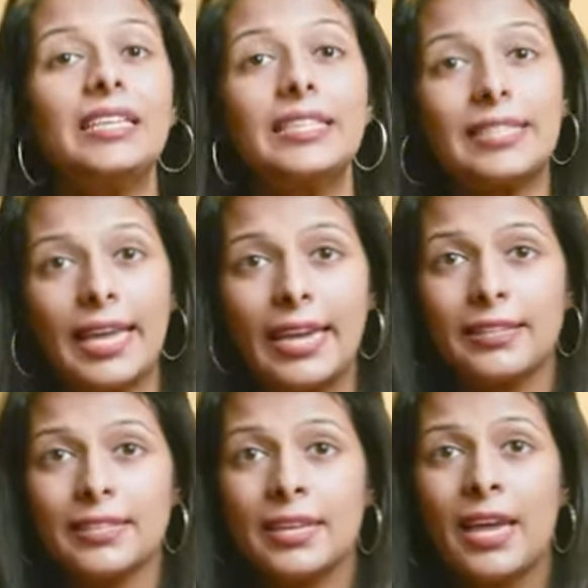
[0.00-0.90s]
He
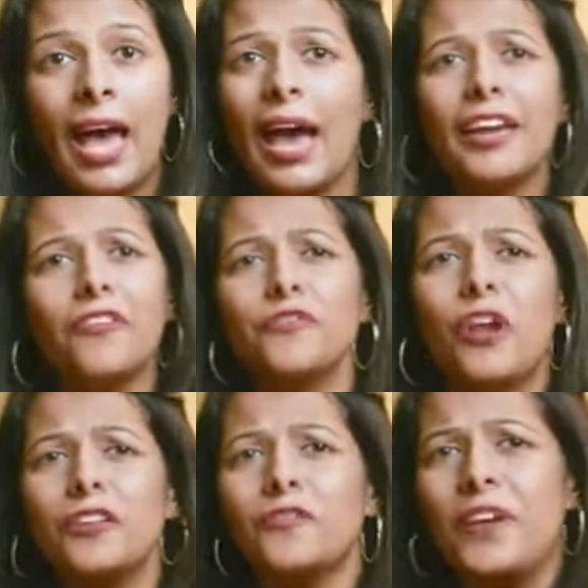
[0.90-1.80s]
said, "I have
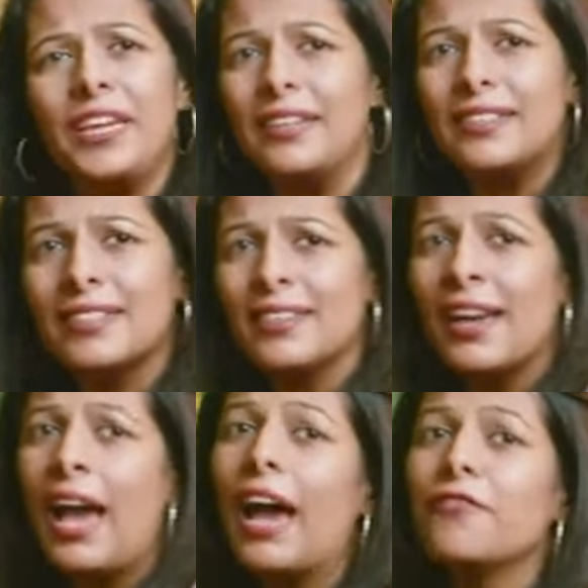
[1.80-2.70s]
not failed.
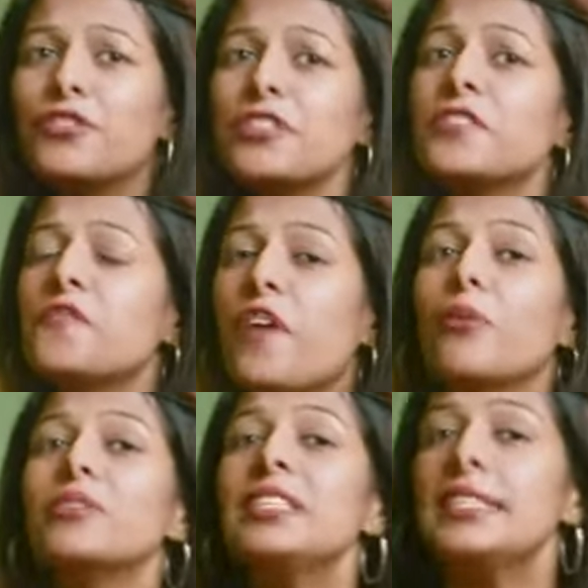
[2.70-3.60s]
I've just
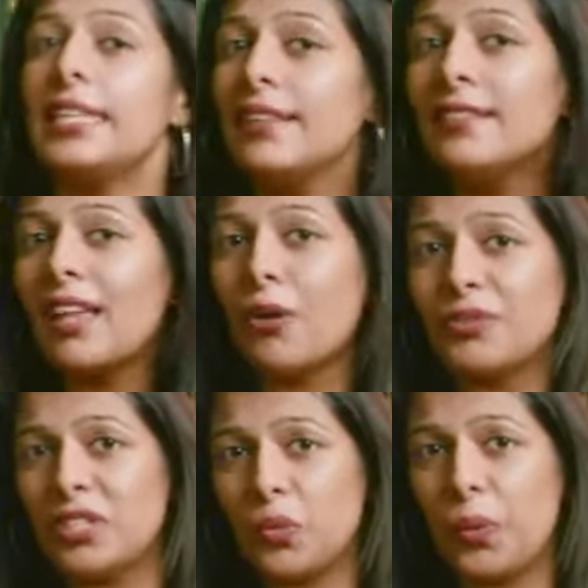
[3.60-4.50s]
found
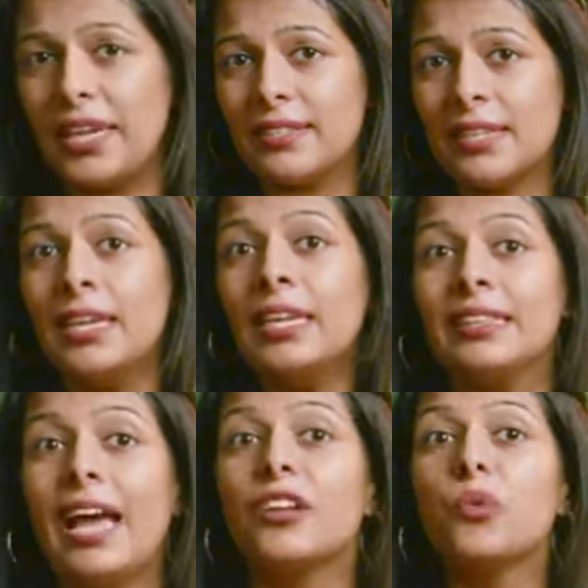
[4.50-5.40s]
10,000 ways
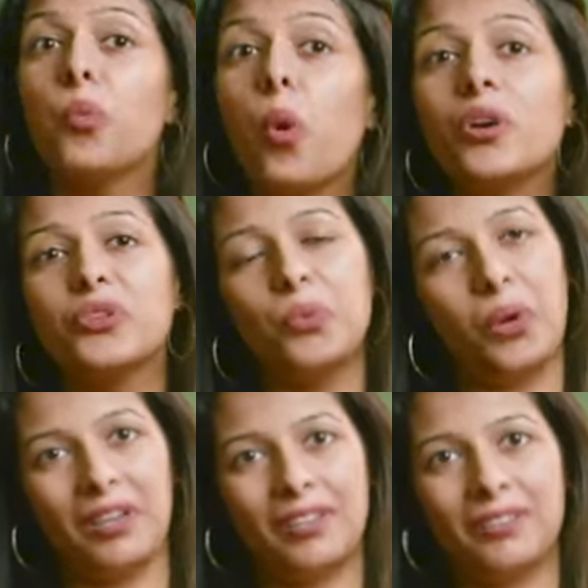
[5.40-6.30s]
that won't
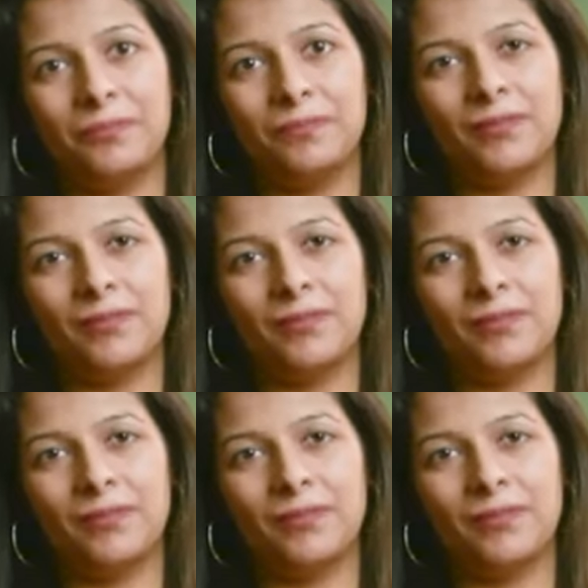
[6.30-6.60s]
work."